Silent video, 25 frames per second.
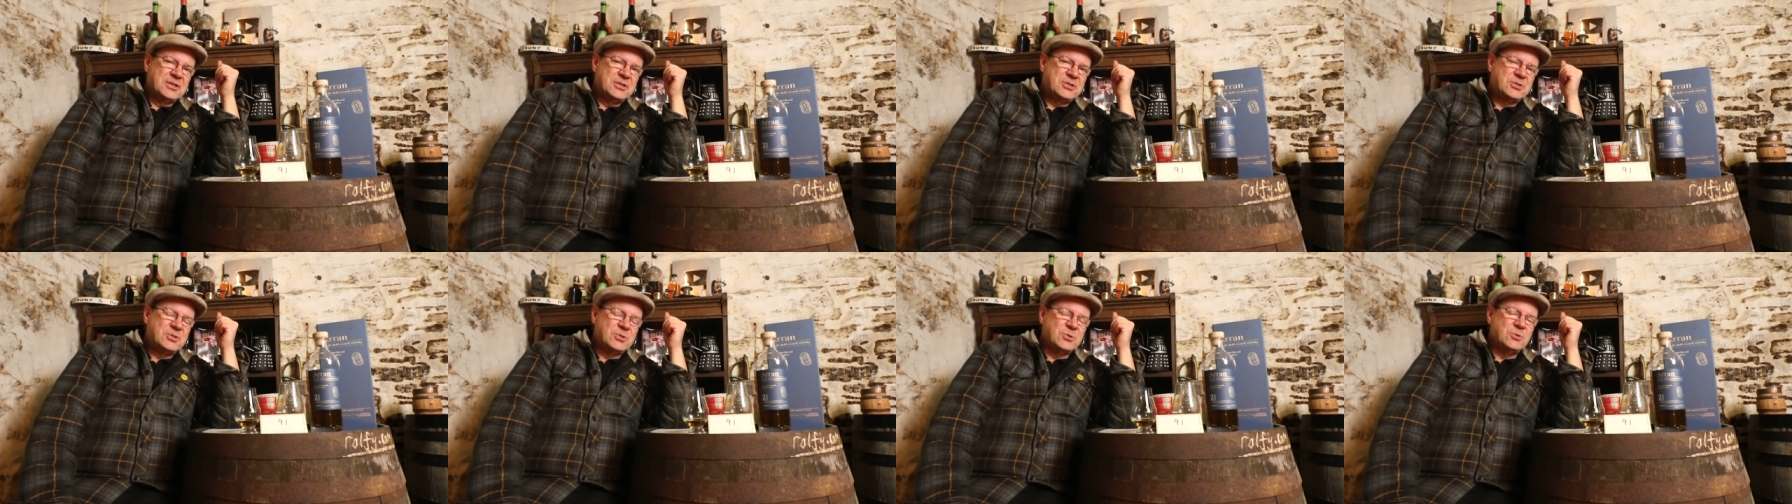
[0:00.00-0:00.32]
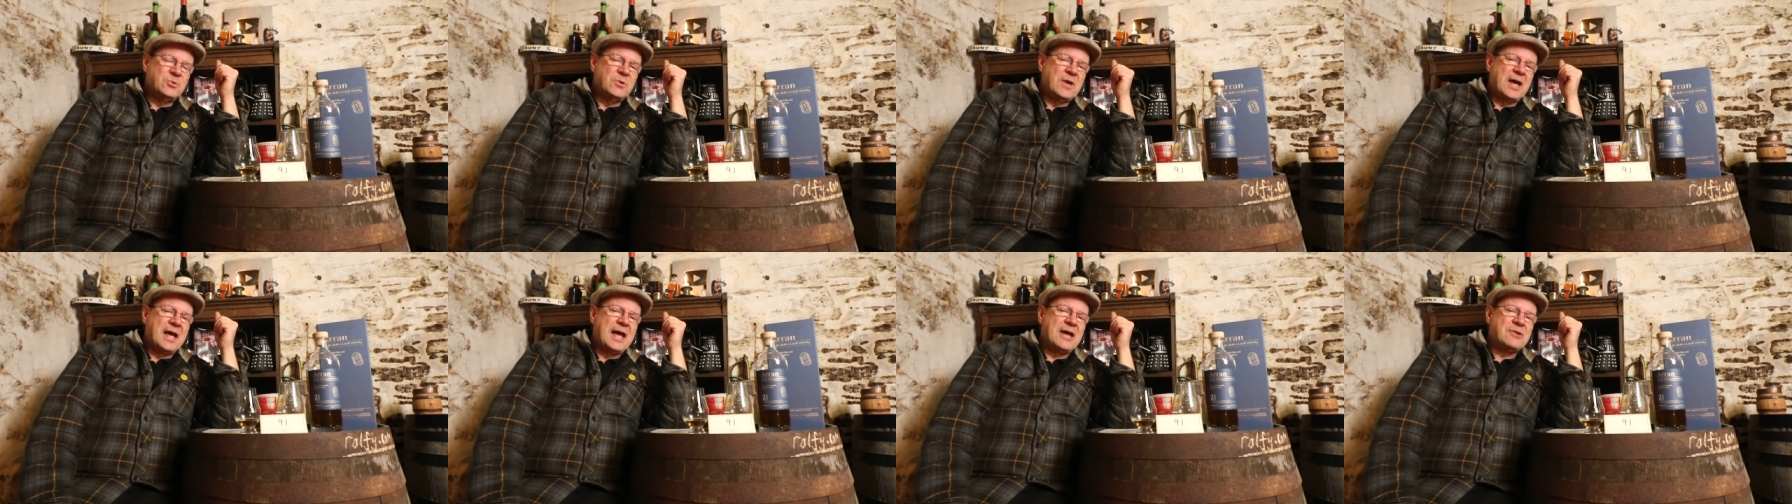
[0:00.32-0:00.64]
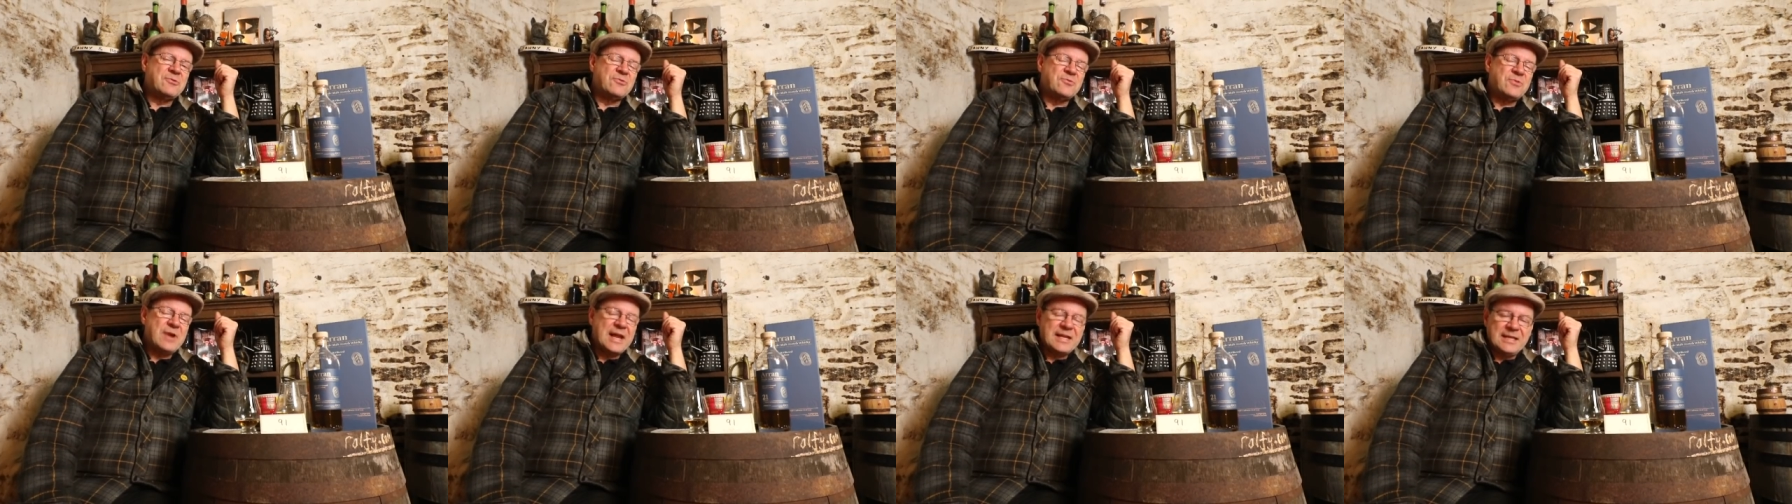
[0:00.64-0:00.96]
to
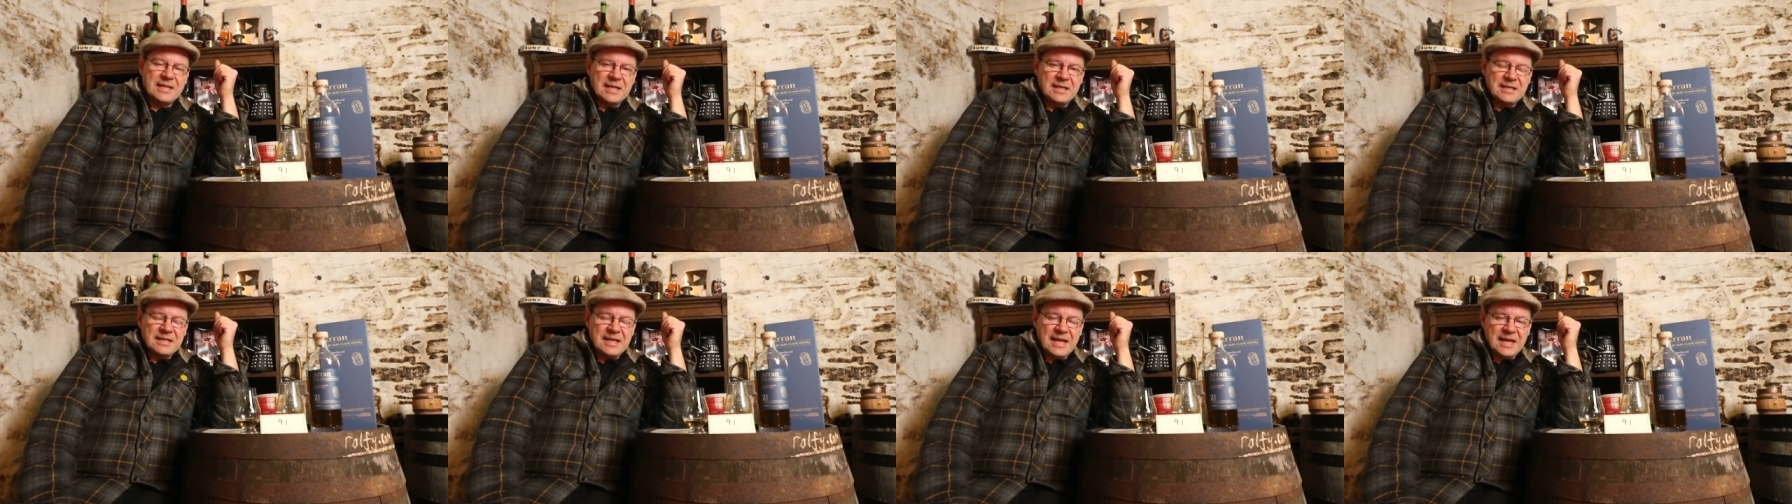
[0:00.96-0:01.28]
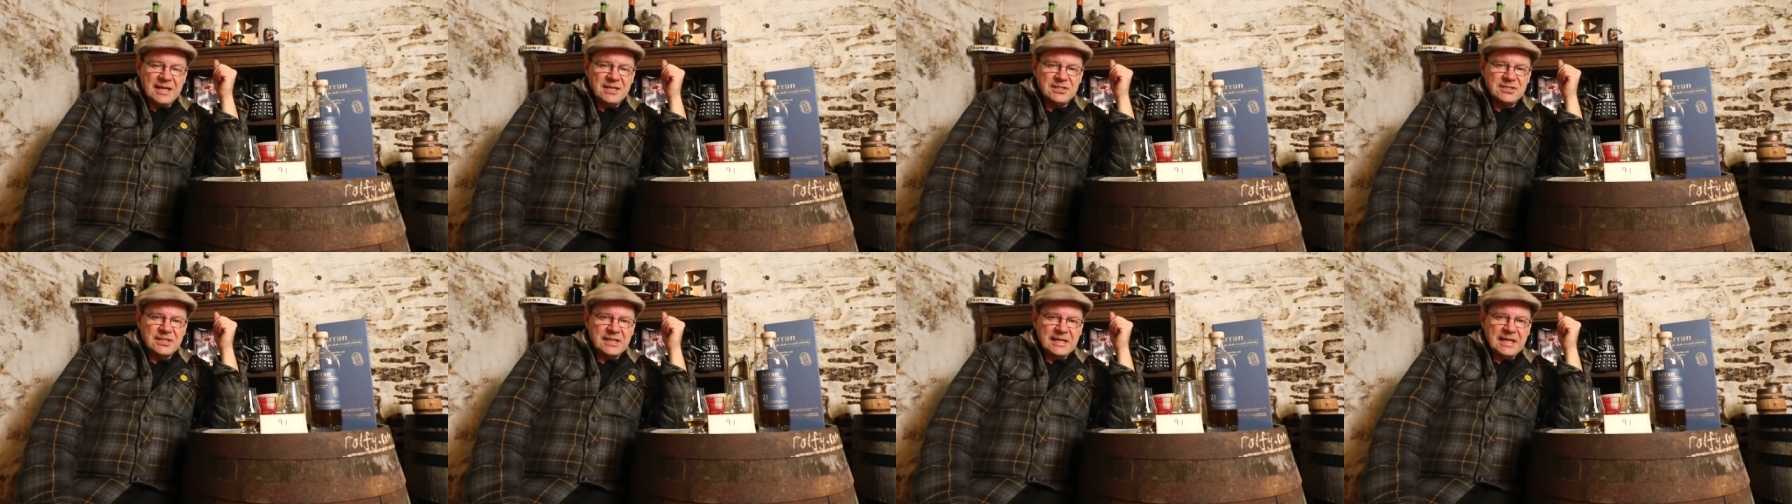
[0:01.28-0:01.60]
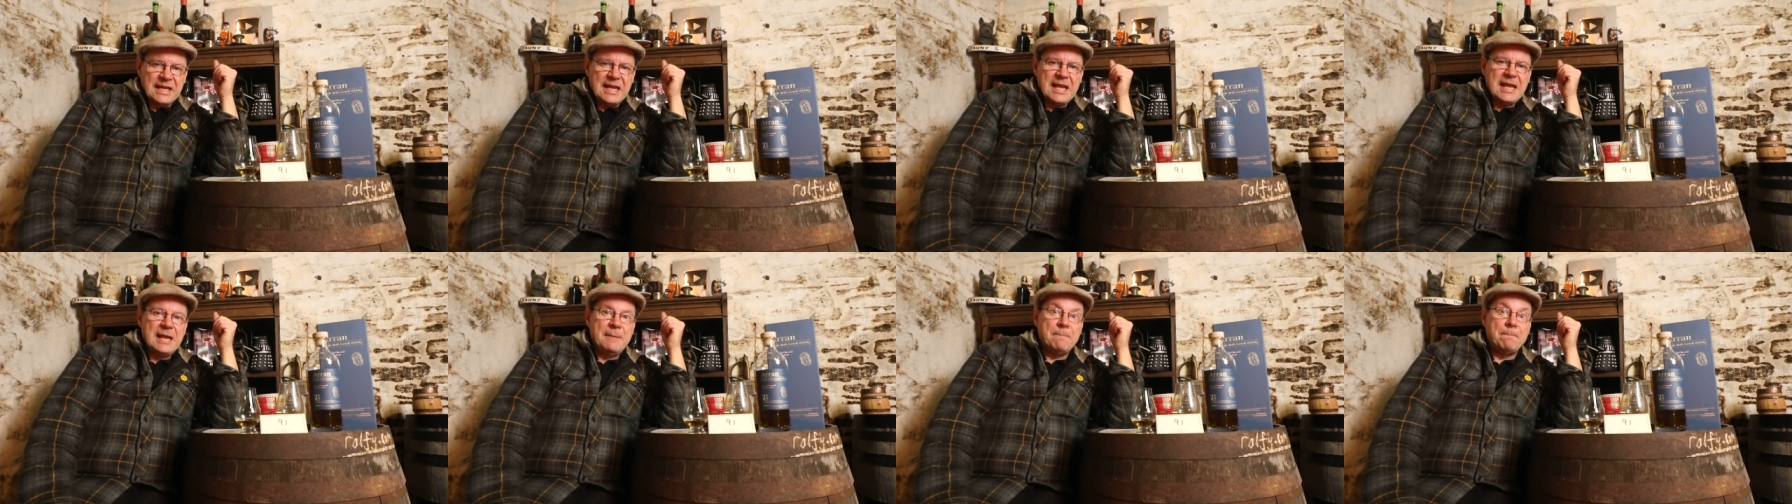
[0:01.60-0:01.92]

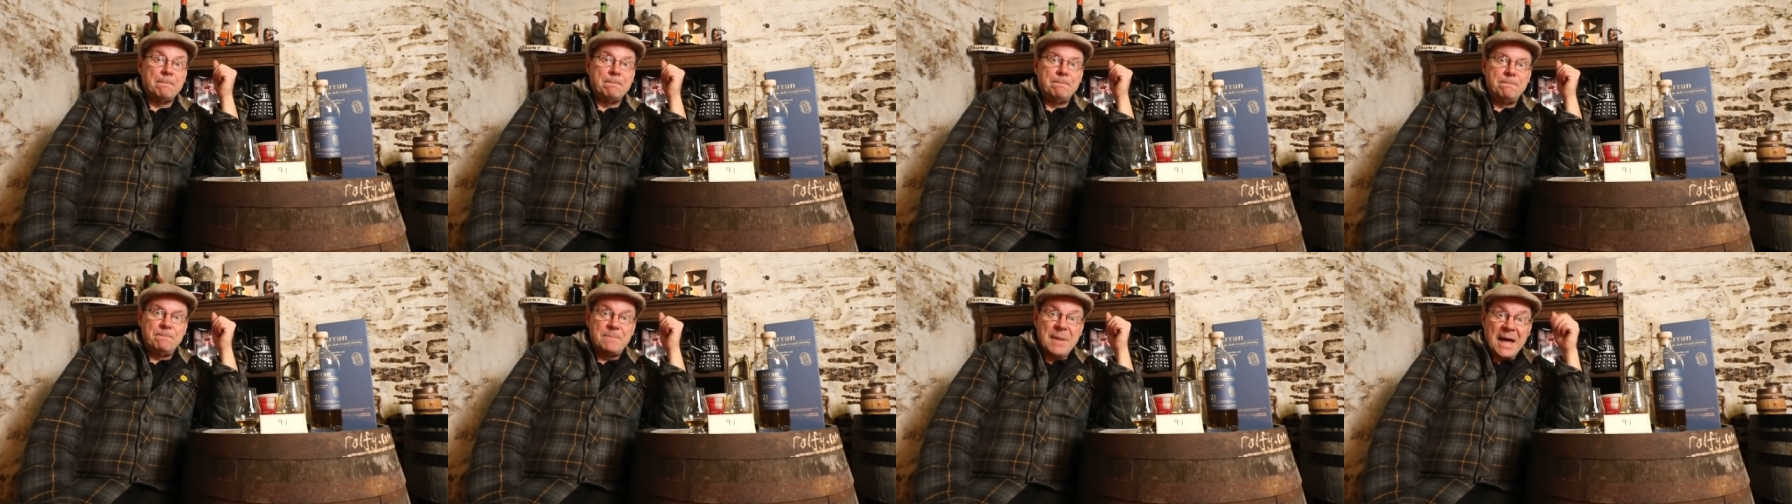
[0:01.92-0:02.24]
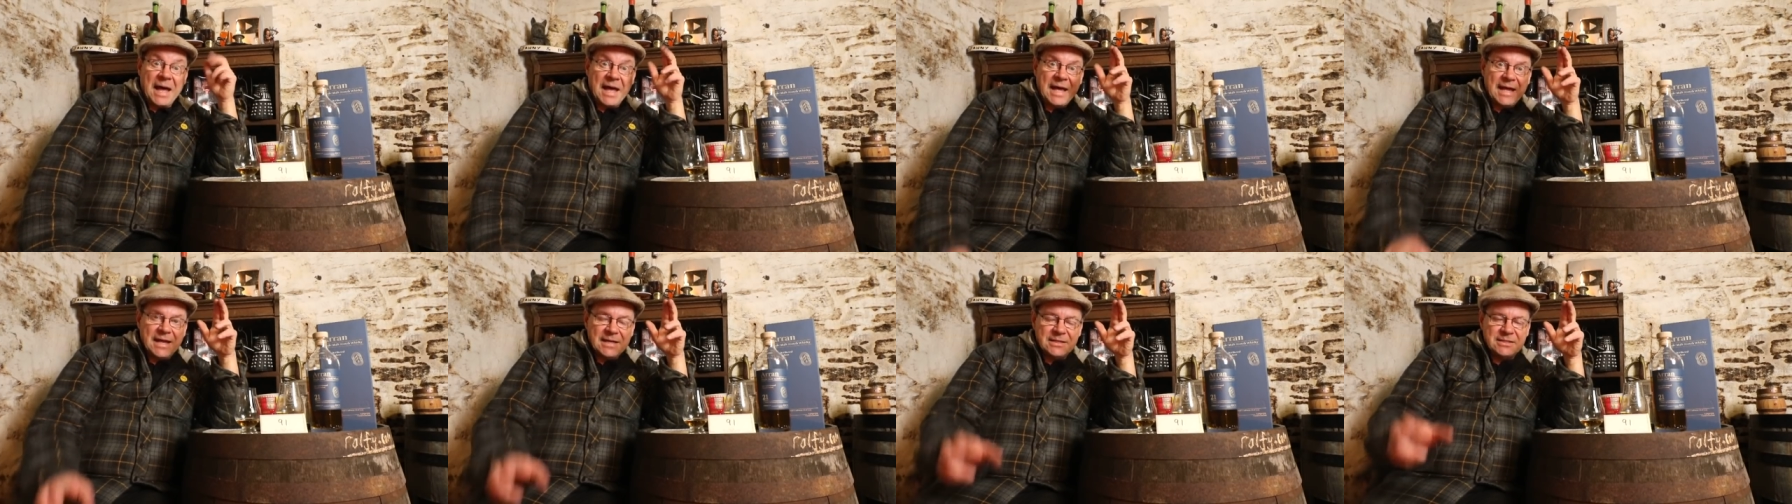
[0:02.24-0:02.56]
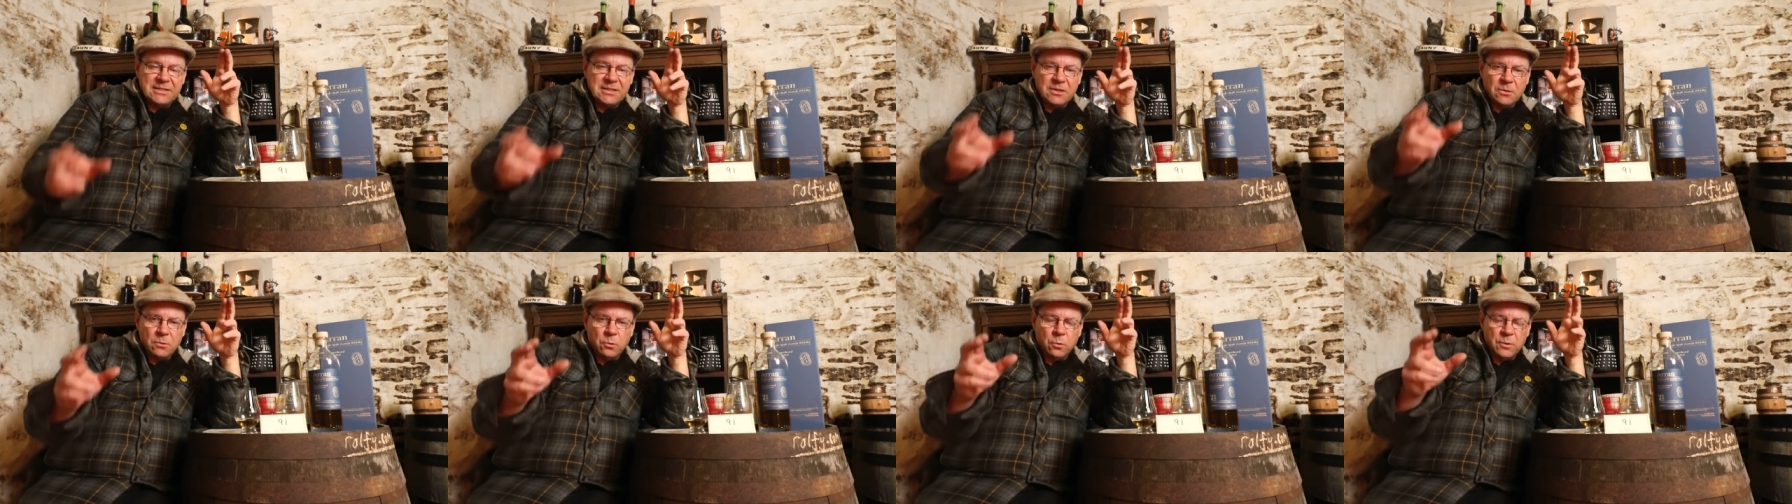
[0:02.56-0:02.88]
recognising a
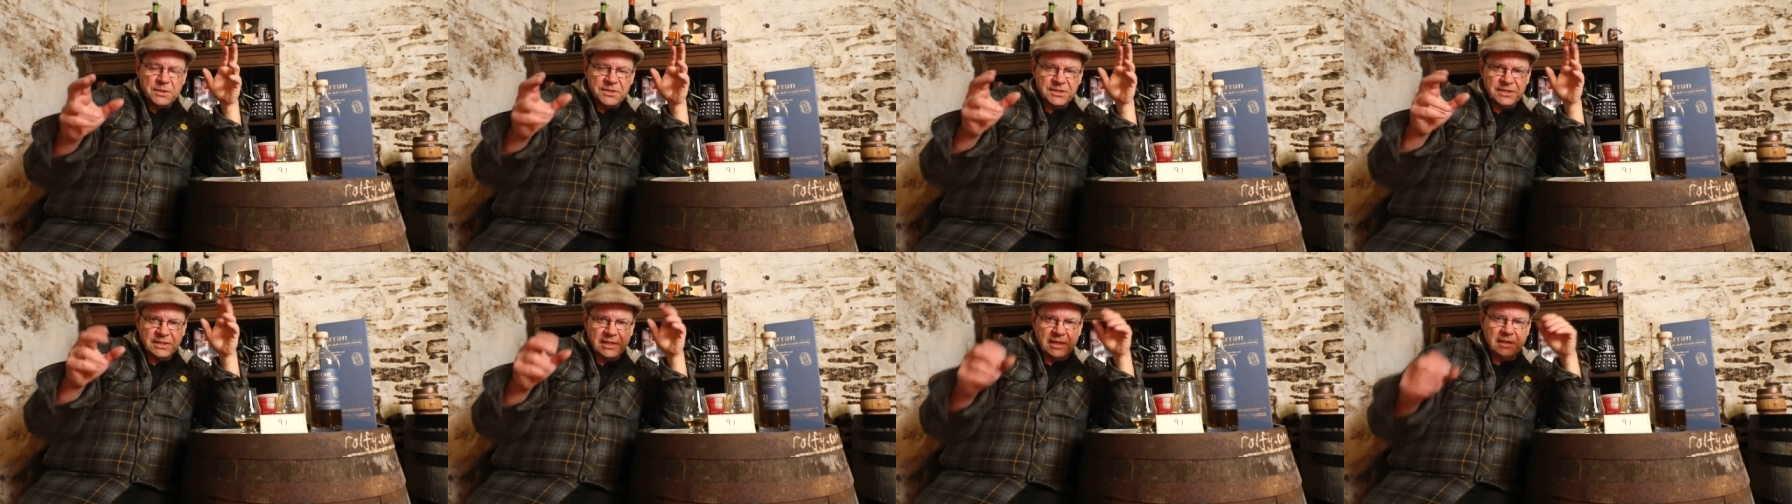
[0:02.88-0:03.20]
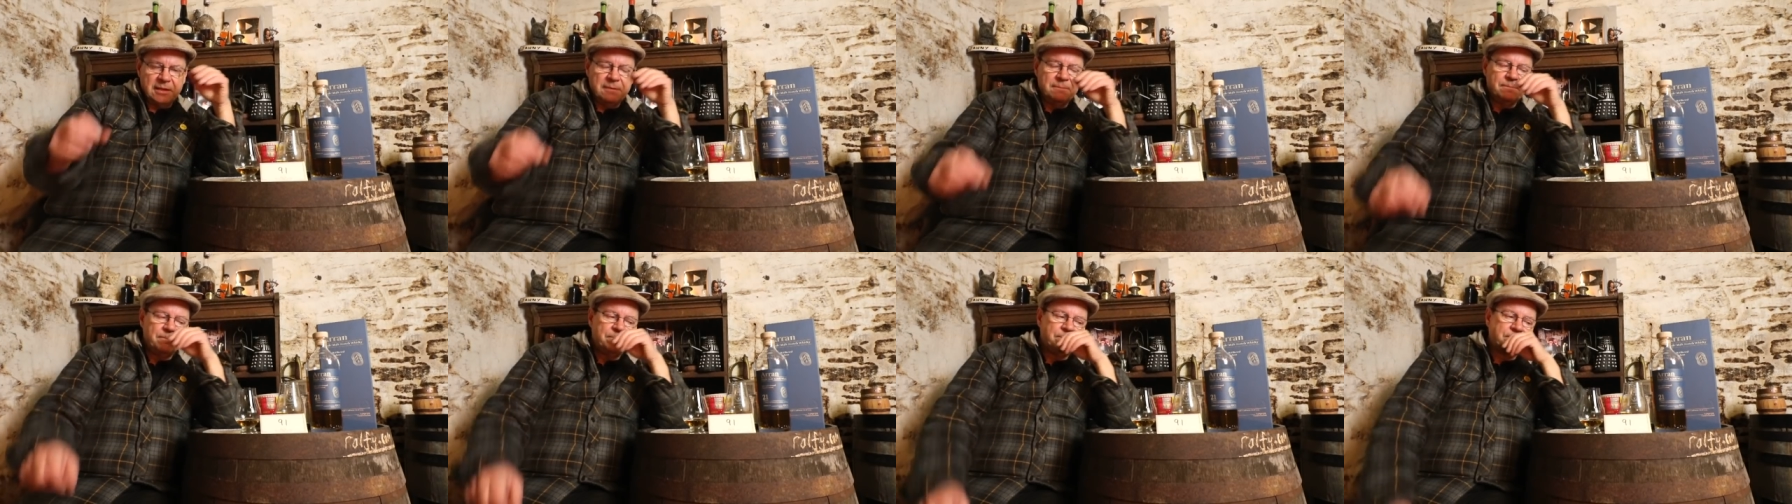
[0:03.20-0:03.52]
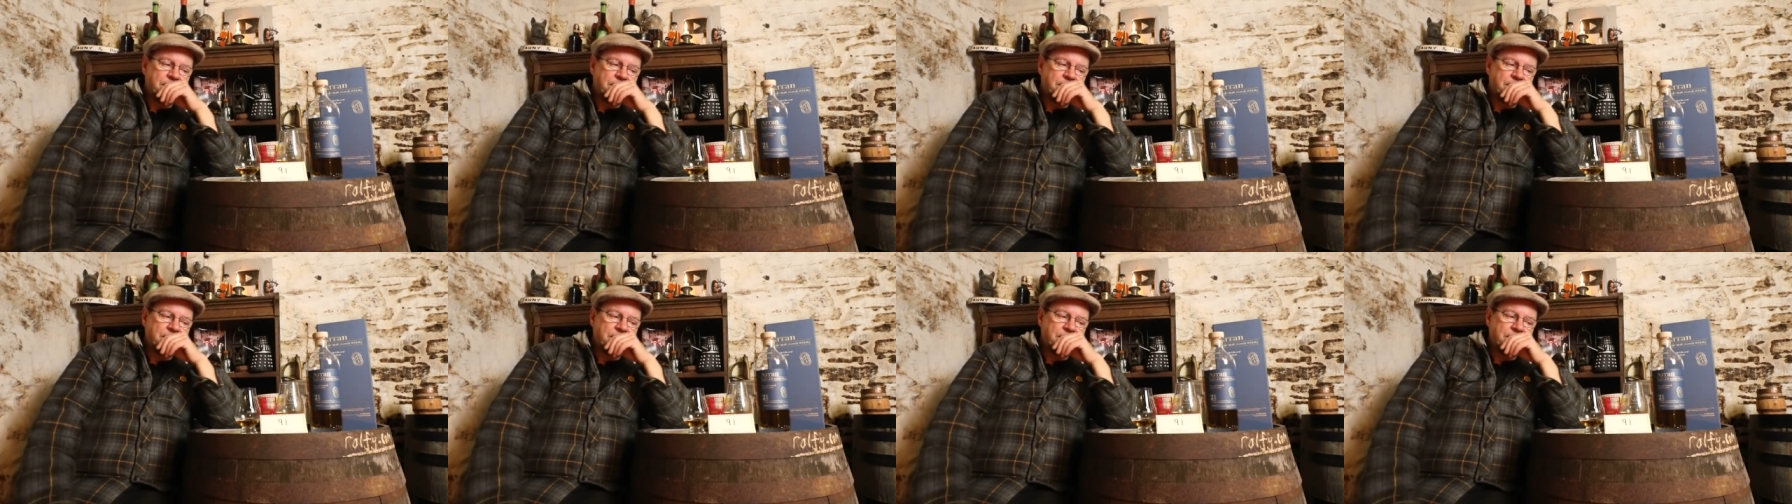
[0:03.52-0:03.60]
bad whisky.